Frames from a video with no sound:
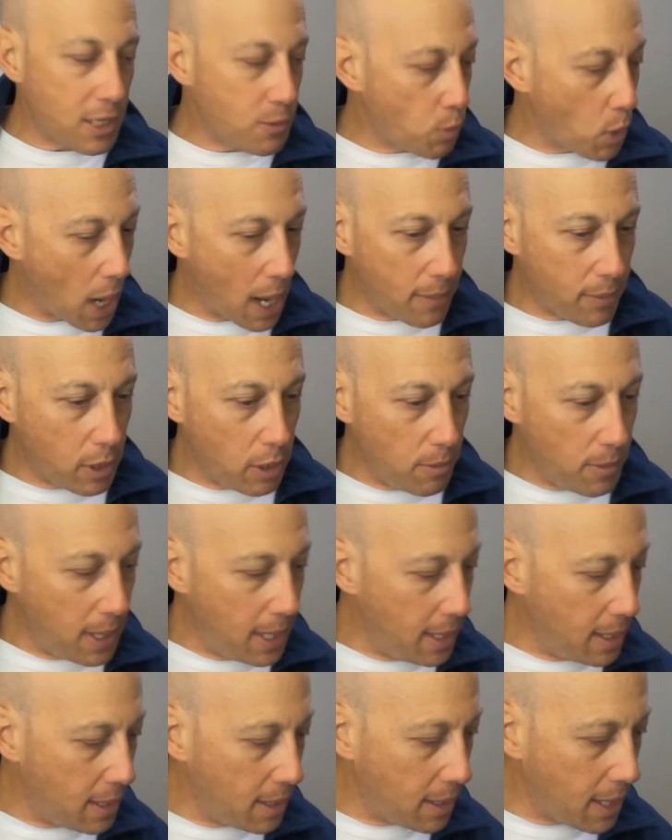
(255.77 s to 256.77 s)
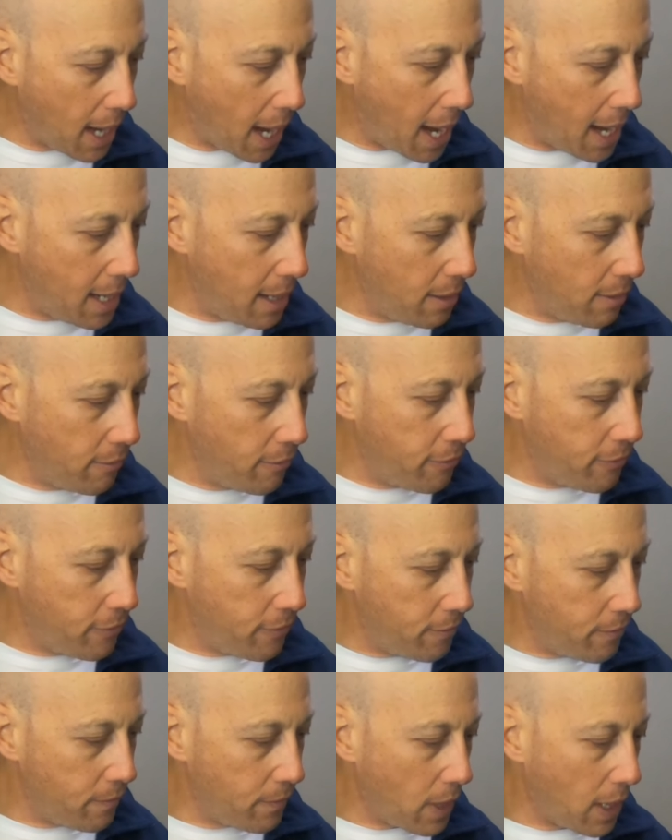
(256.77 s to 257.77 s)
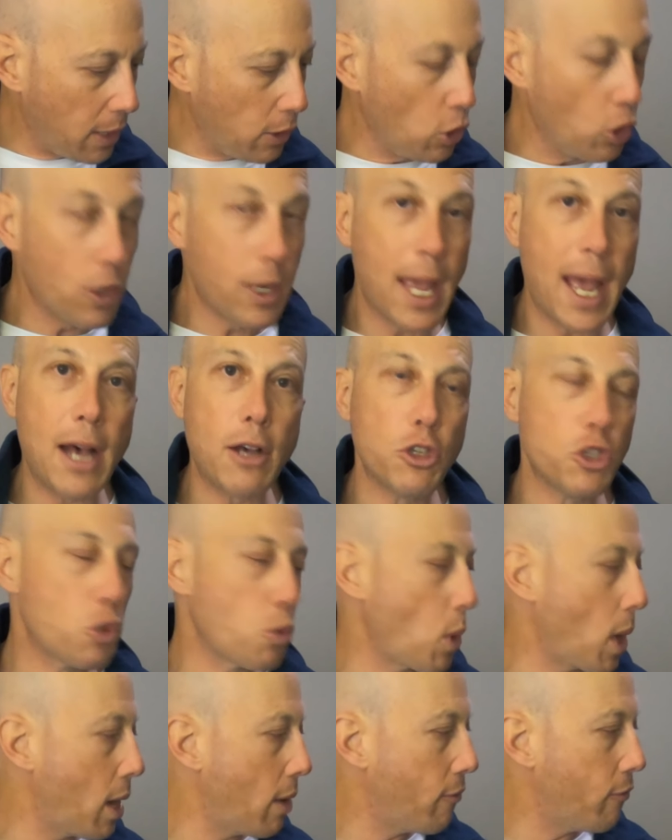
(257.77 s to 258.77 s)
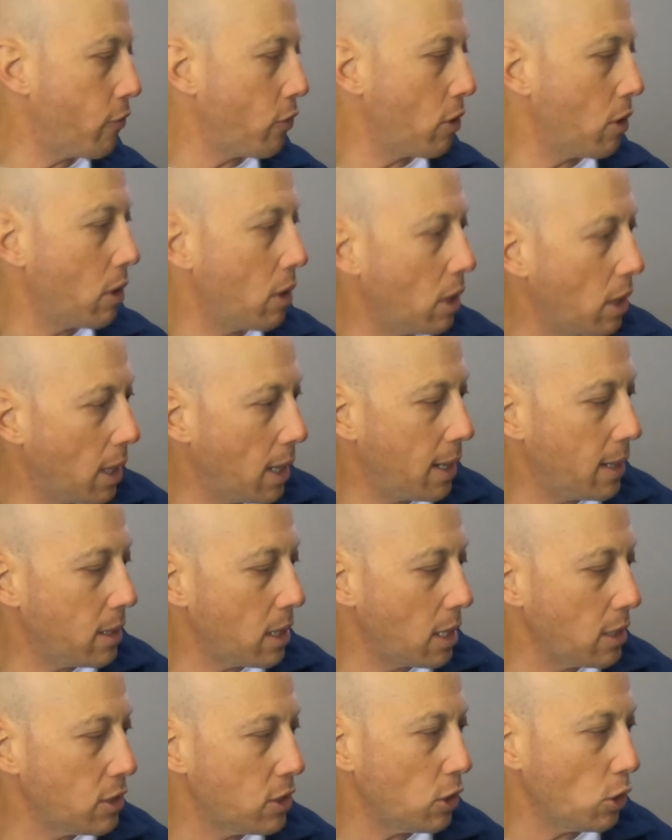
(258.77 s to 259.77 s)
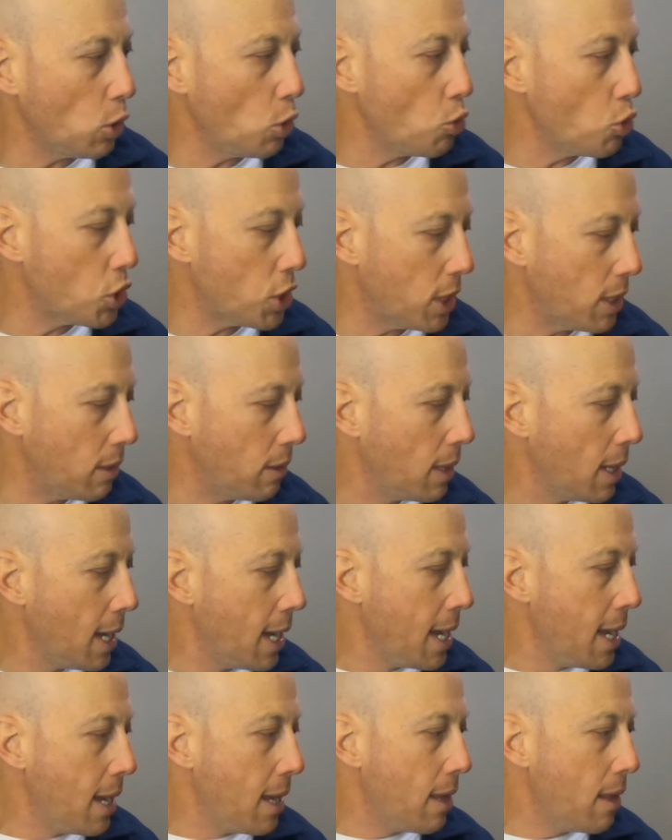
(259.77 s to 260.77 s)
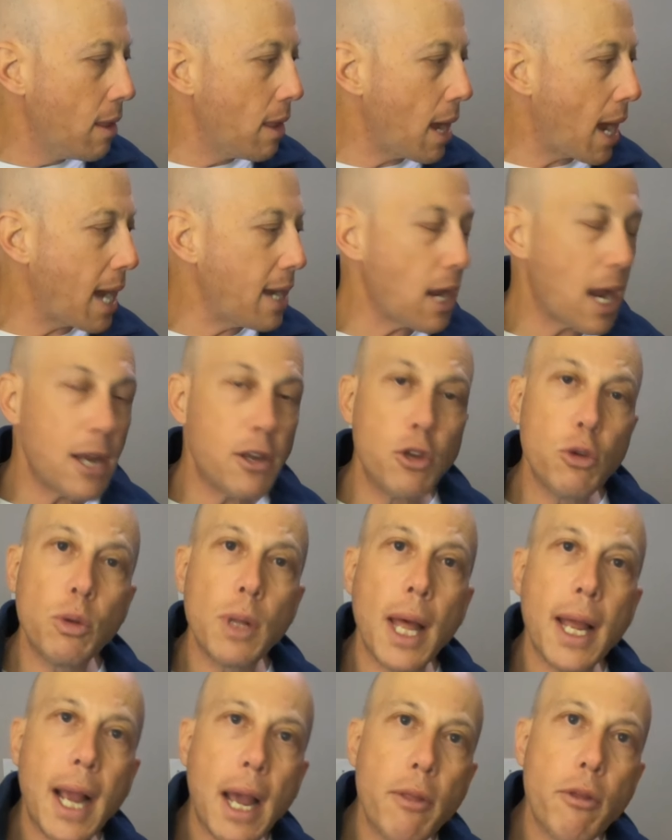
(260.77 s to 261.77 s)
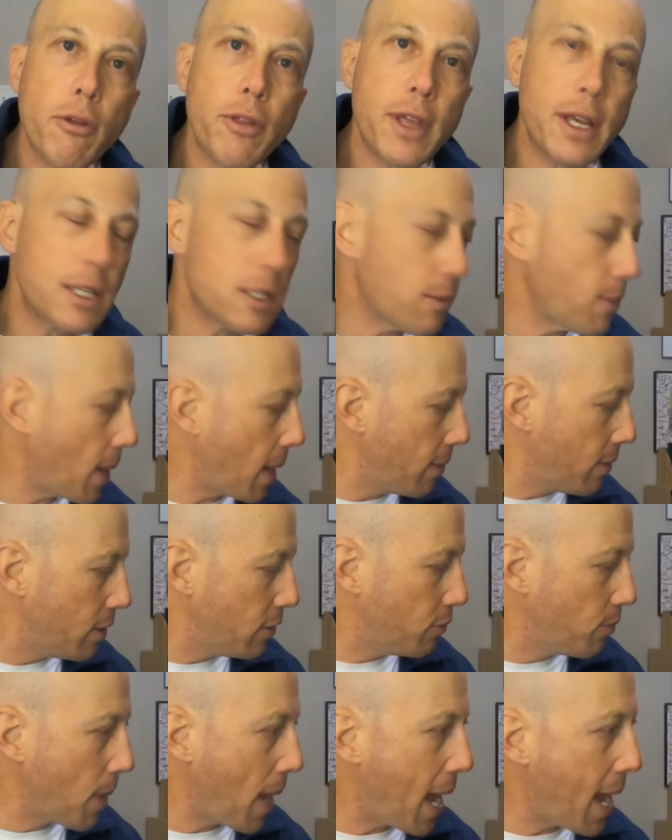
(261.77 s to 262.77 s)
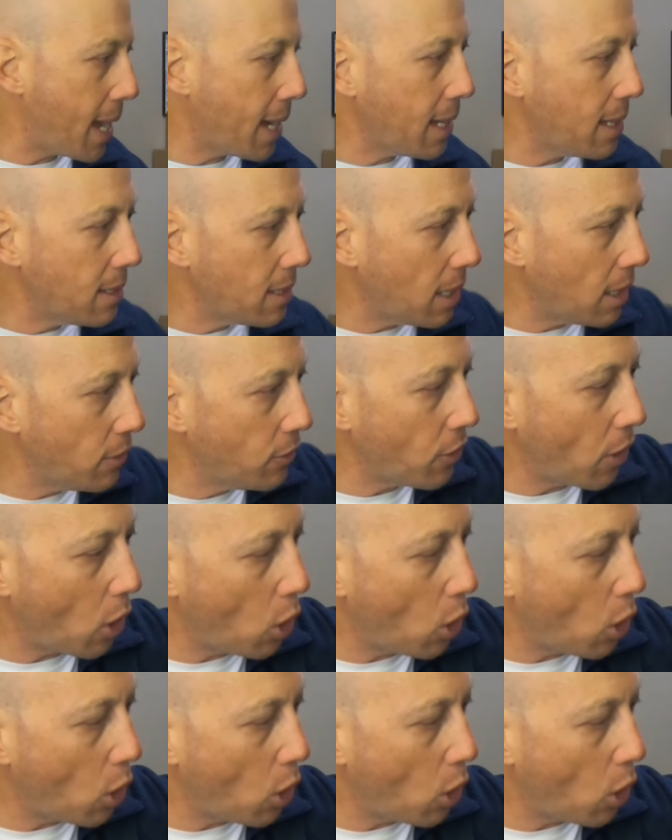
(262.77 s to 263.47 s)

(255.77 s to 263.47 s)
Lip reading: has prompted me to kind of look elsewhere for a solution. I do like other things about this bag. It does